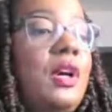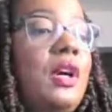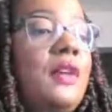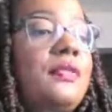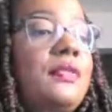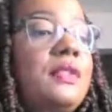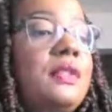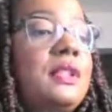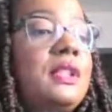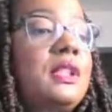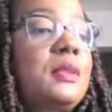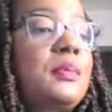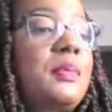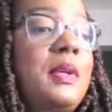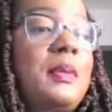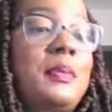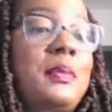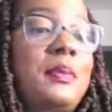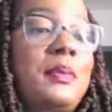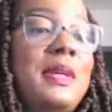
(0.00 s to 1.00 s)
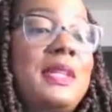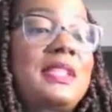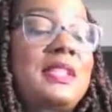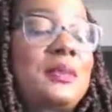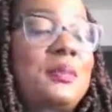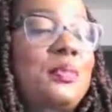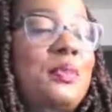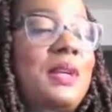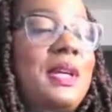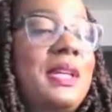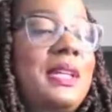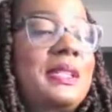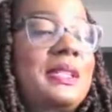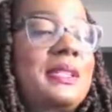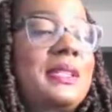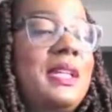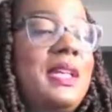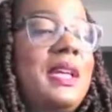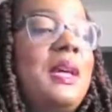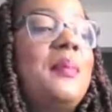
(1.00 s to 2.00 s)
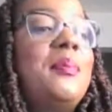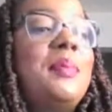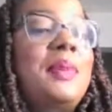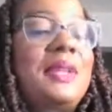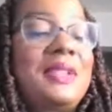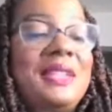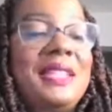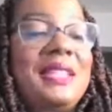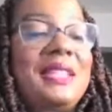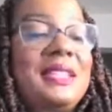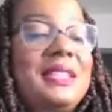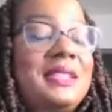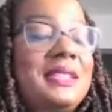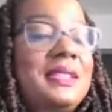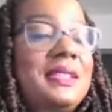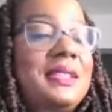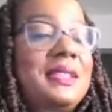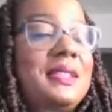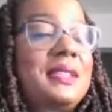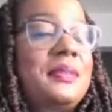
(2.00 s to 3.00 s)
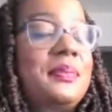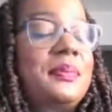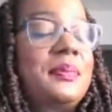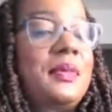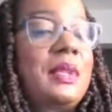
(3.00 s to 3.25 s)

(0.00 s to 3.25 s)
often took people by surprise, but they listened.